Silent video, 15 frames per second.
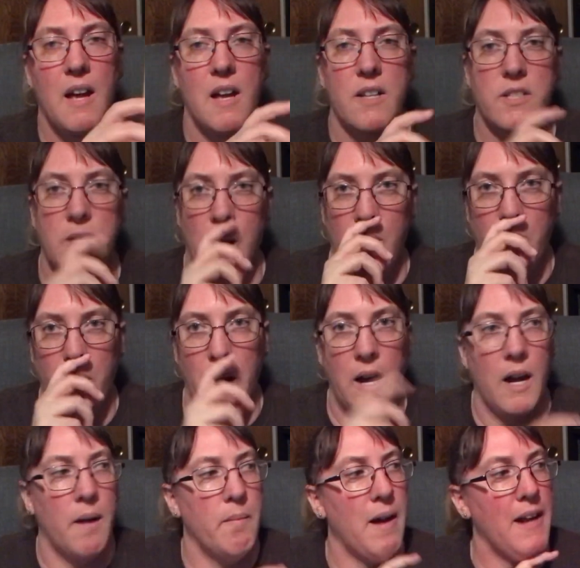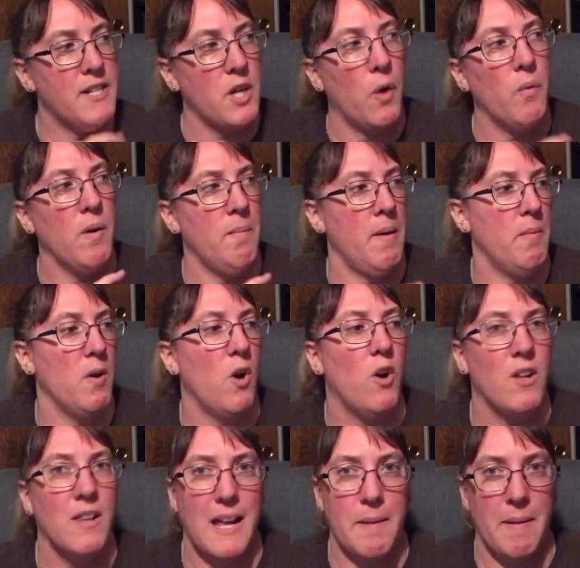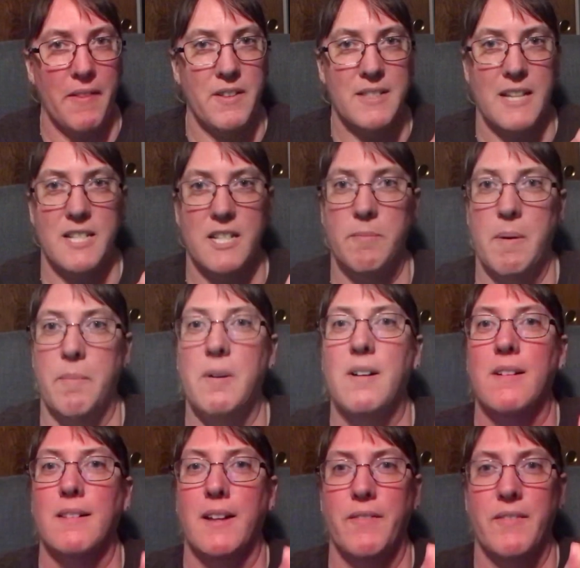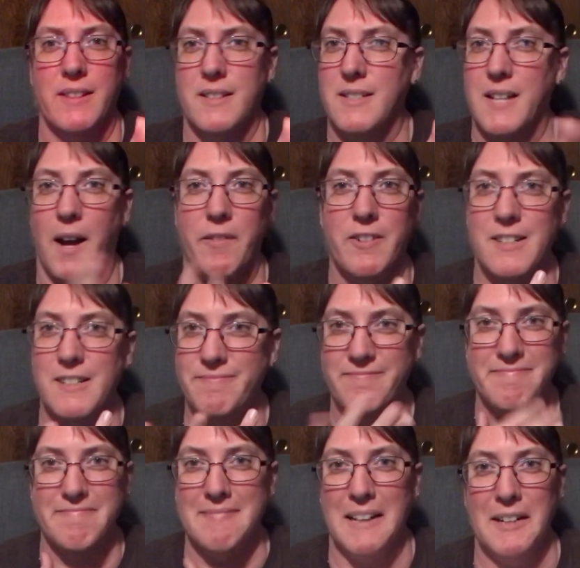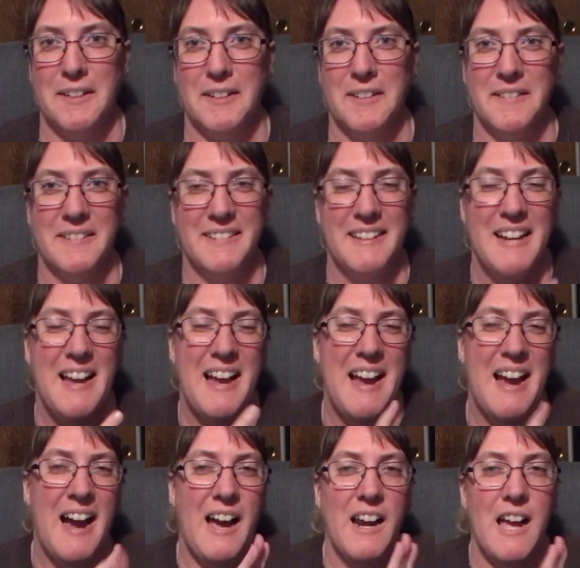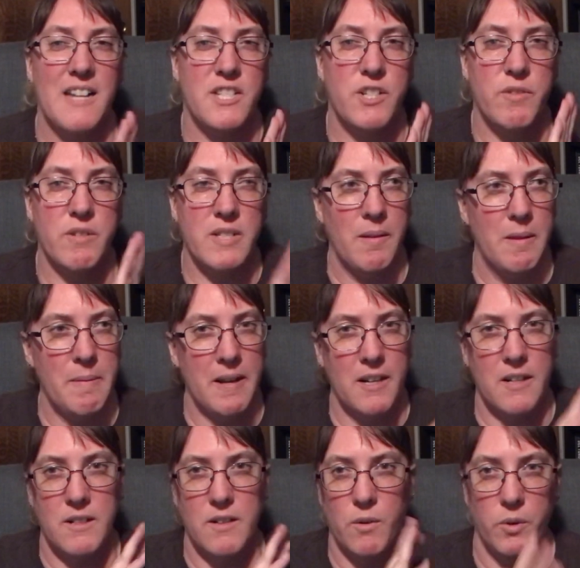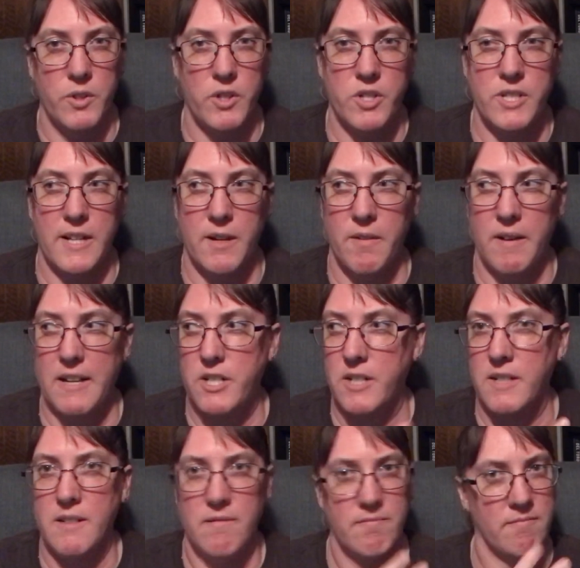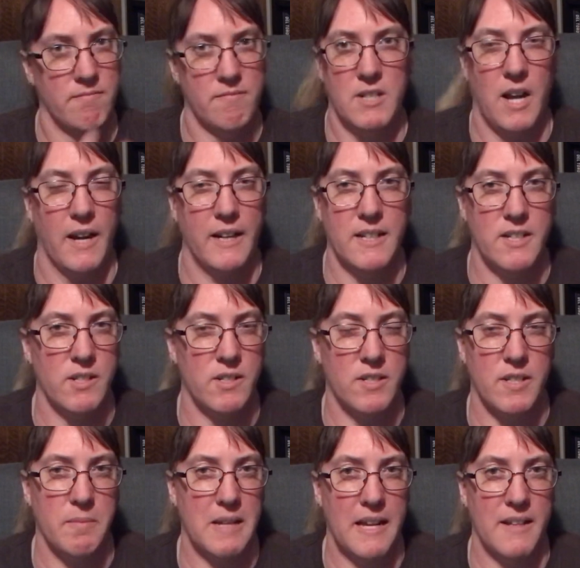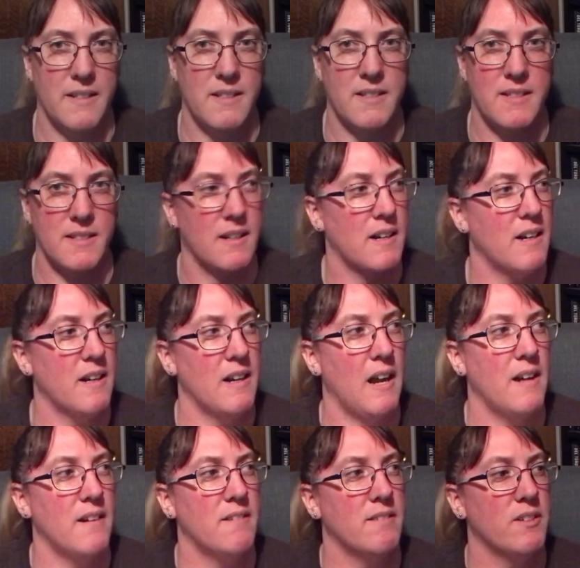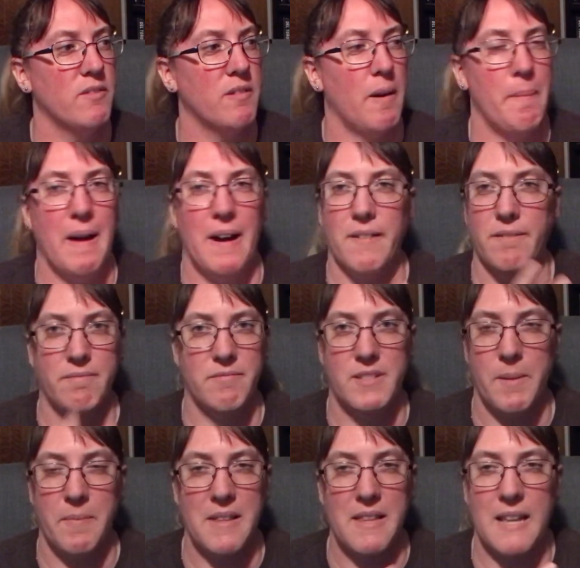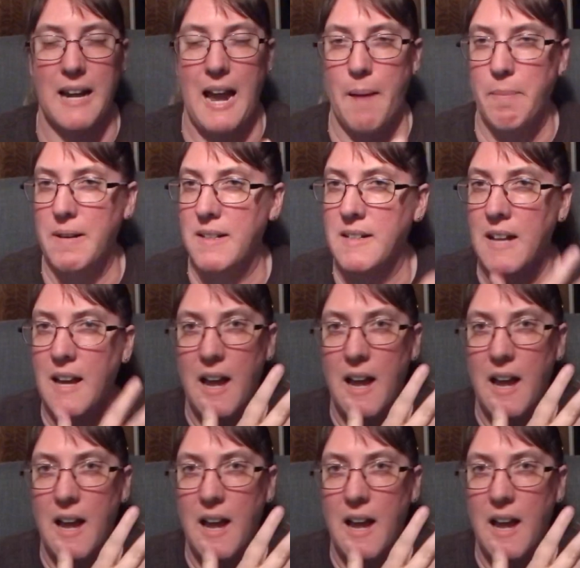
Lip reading: So I don't remember a whole lot about this. I just remember loving this cover. I don't know. It has to do with something about an older generation talking to some kids, or I don't know, about something that happened.